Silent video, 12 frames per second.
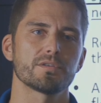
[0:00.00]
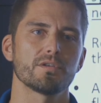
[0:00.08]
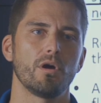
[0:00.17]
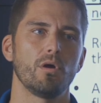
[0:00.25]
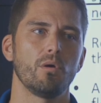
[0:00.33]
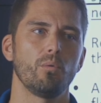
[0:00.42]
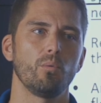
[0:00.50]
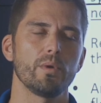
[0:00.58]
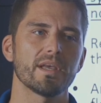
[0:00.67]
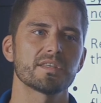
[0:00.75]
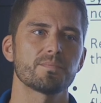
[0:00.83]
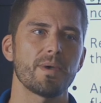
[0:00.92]
So
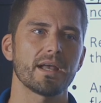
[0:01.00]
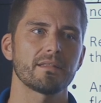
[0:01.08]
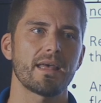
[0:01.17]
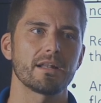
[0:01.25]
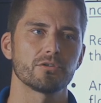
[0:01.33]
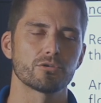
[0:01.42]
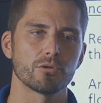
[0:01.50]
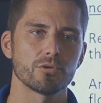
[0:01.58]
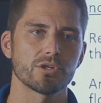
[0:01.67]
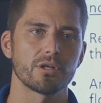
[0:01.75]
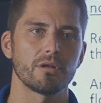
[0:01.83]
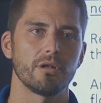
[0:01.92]
we expect that
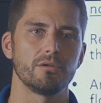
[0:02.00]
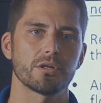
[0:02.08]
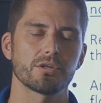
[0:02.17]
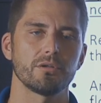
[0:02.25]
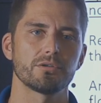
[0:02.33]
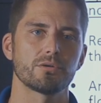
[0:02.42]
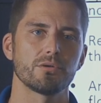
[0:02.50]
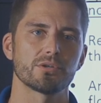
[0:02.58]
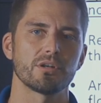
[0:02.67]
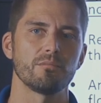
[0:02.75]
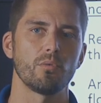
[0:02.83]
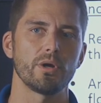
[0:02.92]
intrusion, an initial
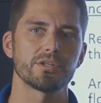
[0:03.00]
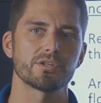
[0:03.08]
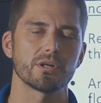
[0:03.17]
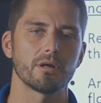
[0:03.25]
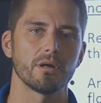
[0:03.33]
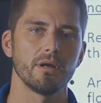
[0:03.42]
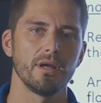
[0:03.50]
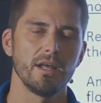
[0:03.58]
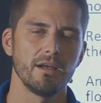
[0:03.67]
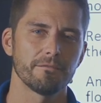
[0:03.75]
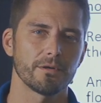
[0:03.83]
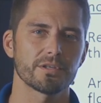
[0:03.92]
intrusion of moisture,
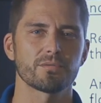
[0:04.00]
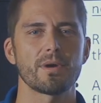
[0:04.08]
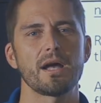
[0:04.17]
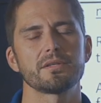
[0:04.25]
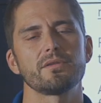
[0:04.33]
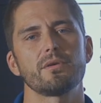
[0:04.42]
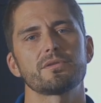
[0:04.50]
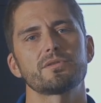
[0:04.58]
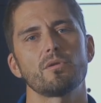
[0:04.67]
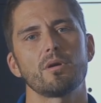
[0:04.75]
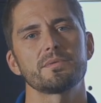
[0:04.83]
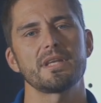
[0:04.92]
first rounds of those
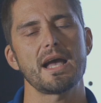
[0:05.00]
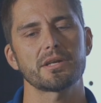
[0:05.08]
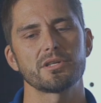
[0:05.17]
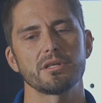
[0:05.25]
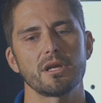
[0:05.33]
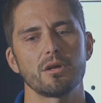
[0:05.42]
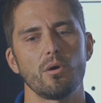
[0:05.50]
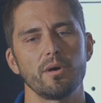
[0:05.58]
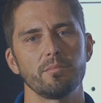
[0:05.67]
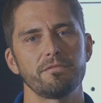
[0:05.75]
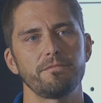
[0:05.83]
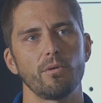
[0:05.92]
storms to actually get
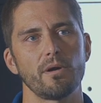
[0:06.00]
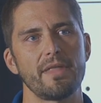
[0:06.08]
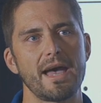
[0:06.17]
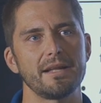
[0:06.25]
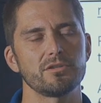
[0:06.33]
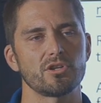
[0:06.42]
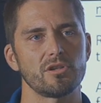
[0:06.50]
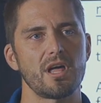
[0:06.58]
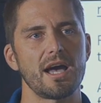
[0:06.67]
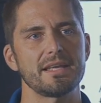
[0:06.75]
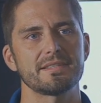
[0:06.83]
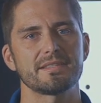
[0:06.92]
going before that
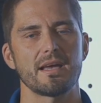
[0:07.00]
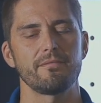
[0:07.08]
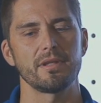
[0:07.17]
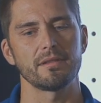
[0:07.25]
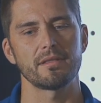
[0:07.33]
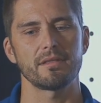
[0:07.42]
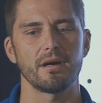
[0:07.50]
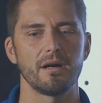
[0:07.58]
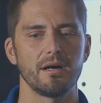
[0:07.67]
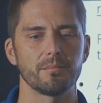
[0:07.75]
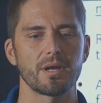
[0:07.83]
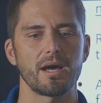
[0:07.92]
July 7th
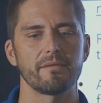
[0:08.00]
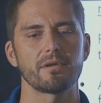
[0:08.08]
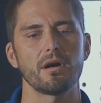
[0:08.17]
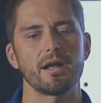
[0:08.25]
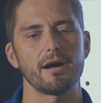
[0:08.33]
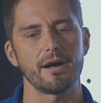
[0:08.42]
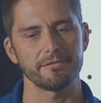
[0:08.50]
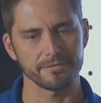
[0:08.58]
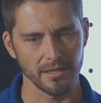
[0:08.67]
um, kind of cutoff.